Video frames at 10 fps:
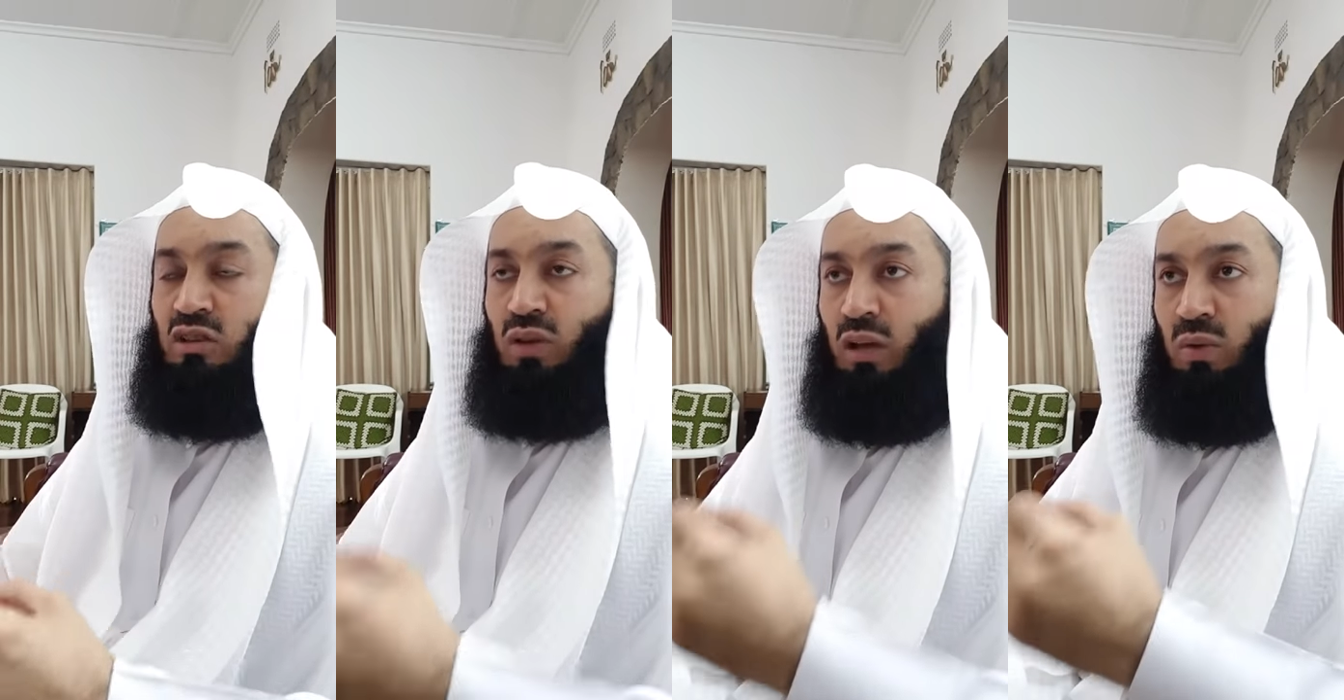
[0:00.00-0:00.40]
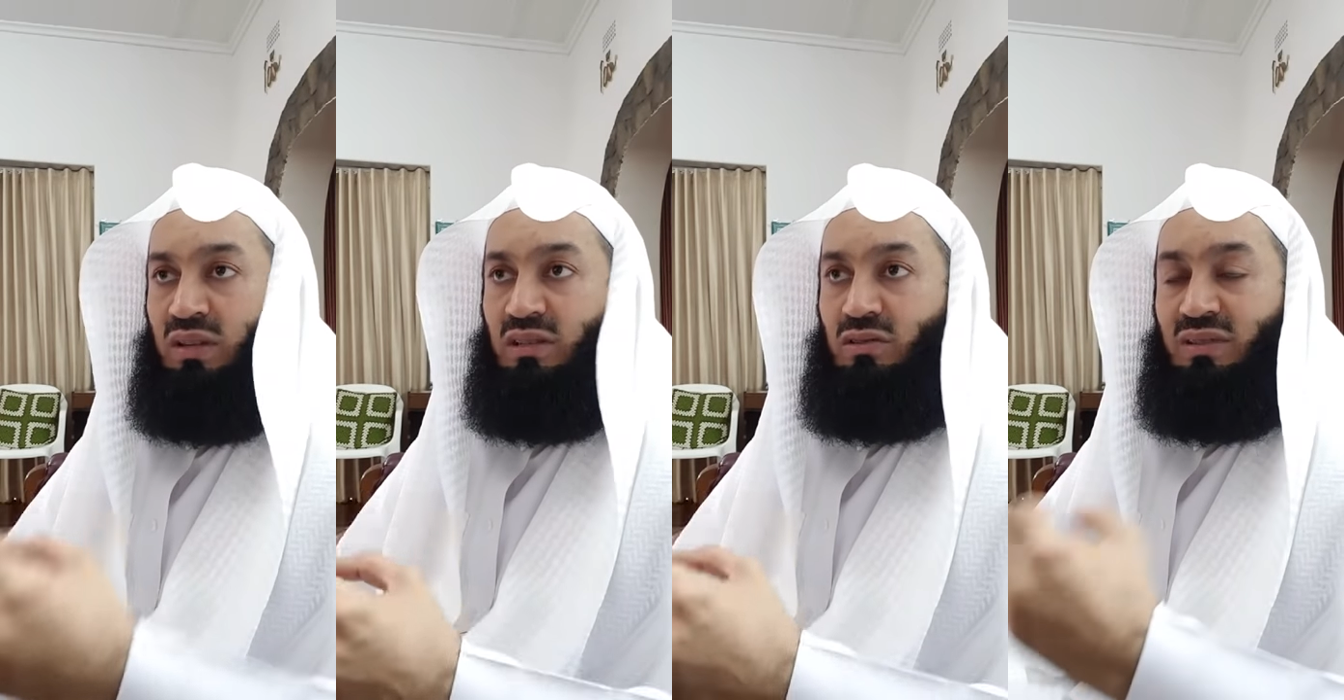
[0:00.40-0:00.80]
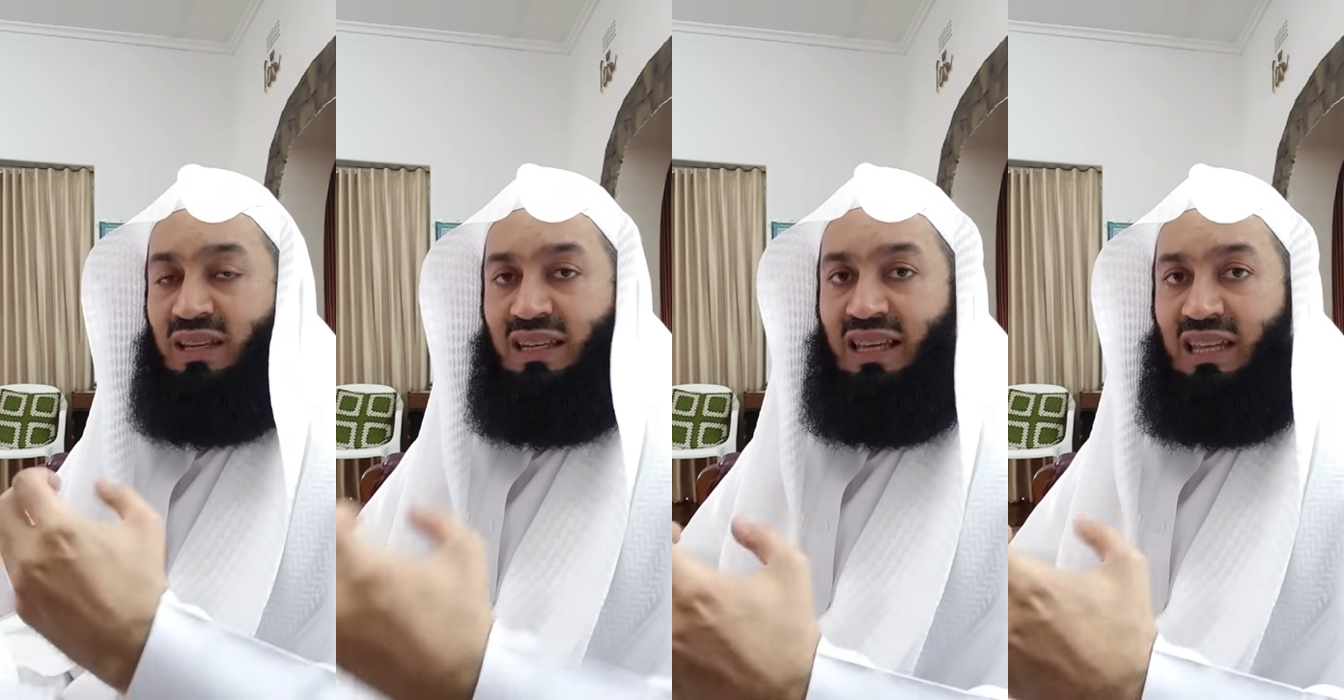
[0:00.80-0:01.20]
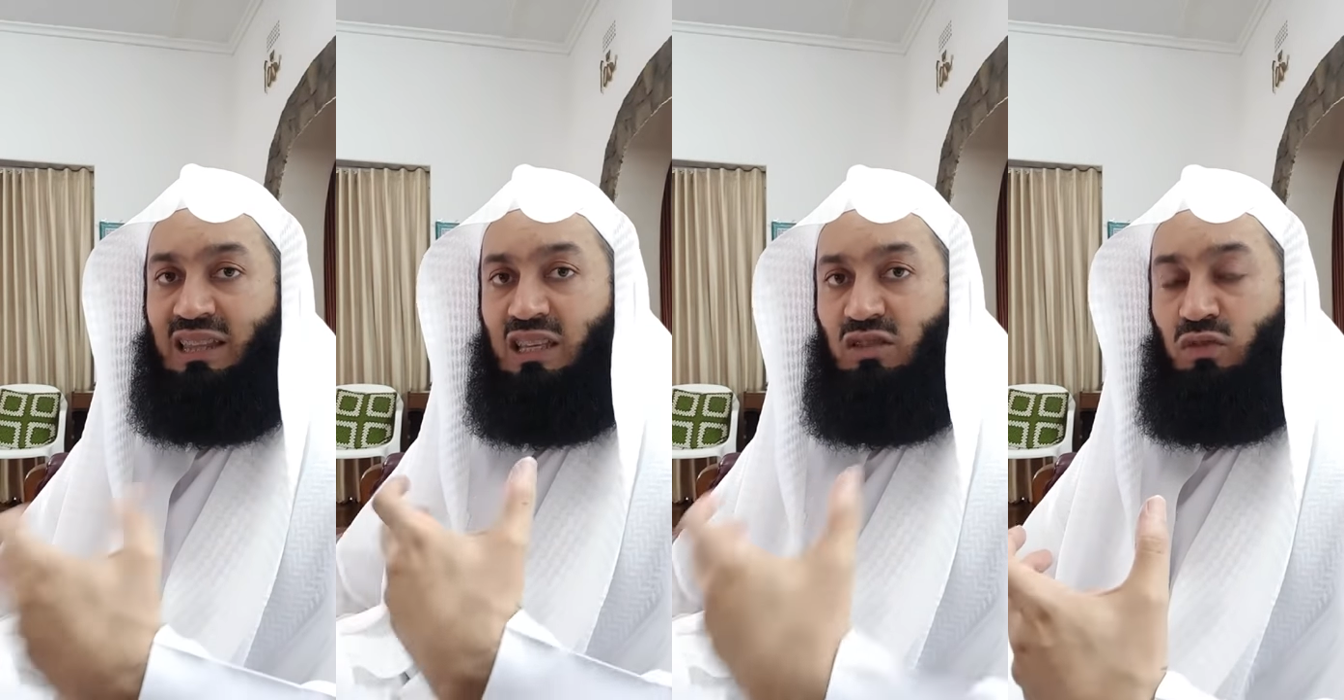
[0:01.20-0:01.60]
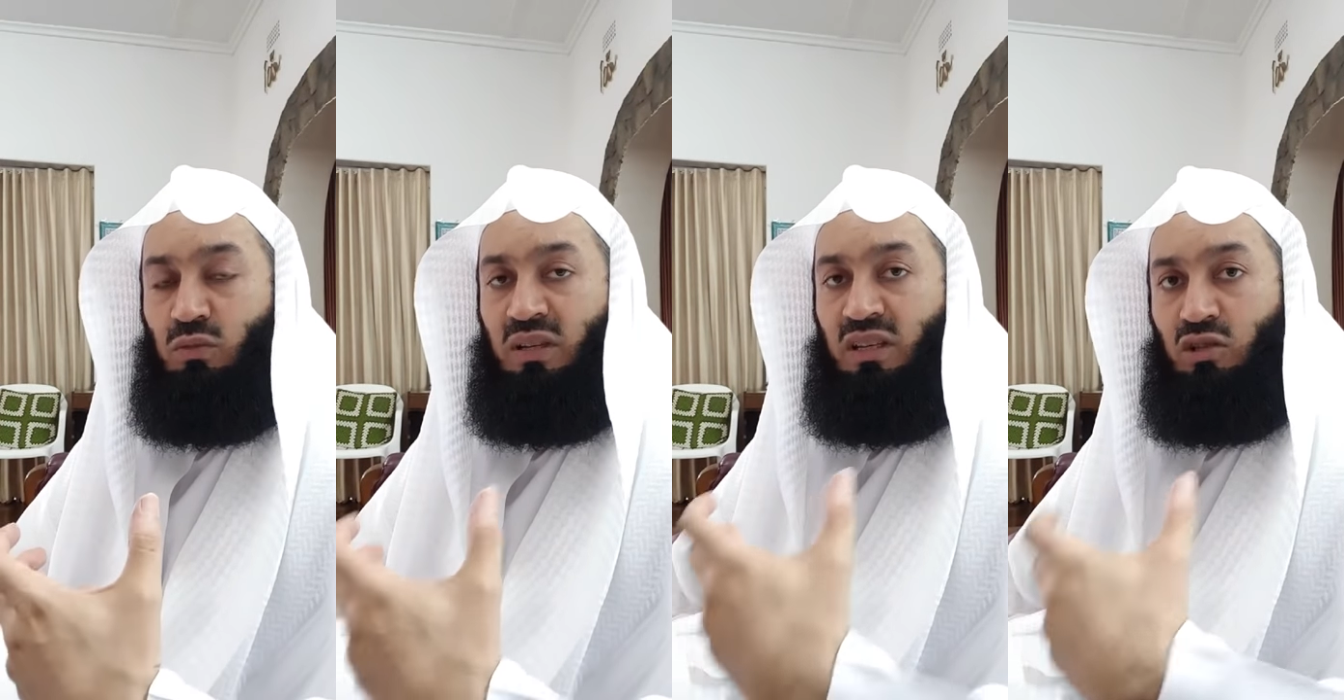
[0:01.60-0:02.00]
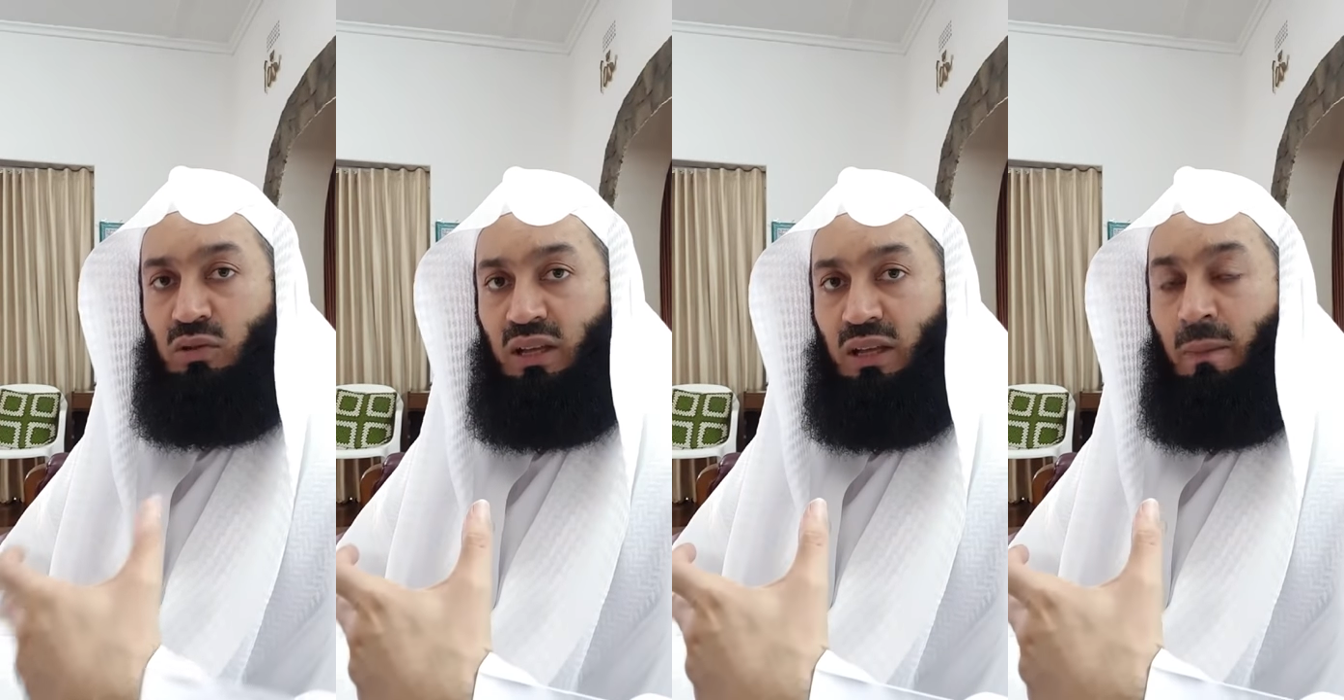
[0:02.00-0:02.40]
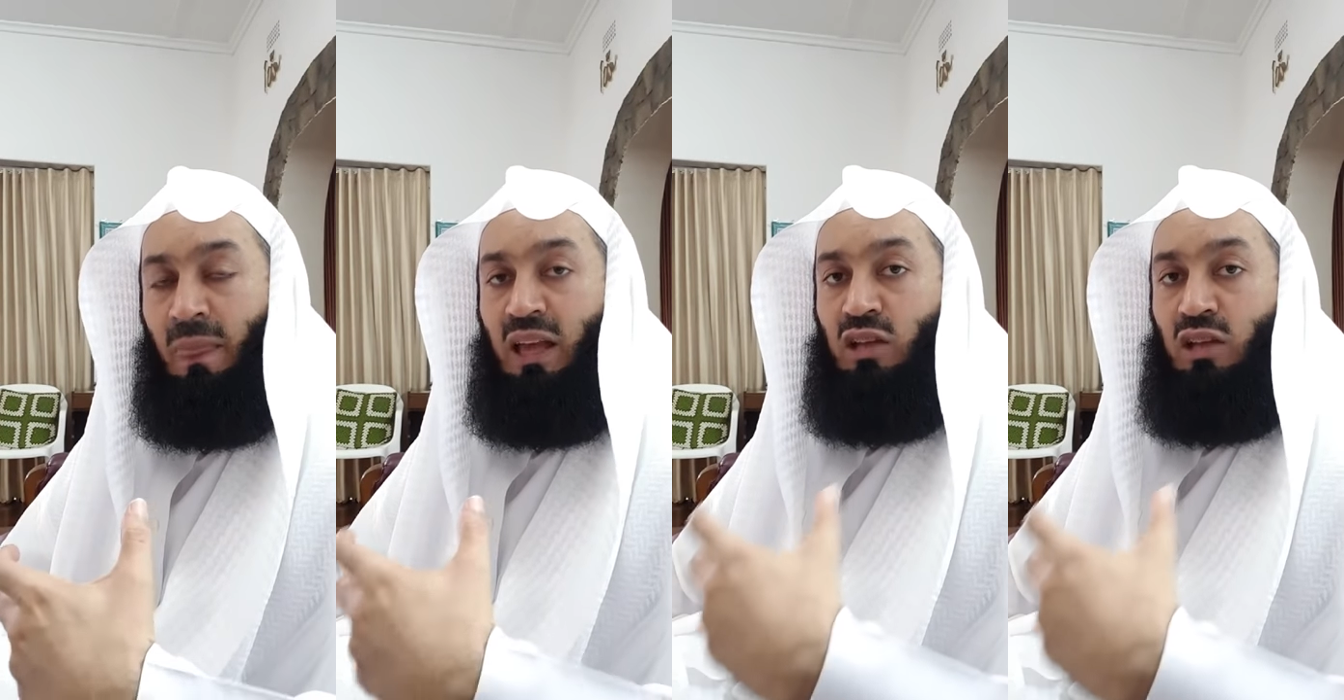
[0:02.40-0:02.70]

So I wanted to dedicate these few minutes today